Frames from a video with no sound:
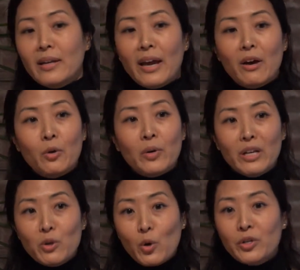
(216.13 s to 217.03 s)

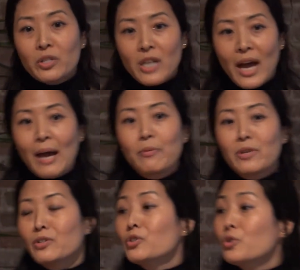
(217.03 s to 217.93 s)
Now, in order to
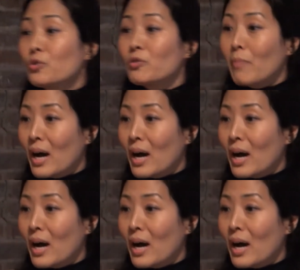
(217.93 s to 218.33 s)
tap the intuitive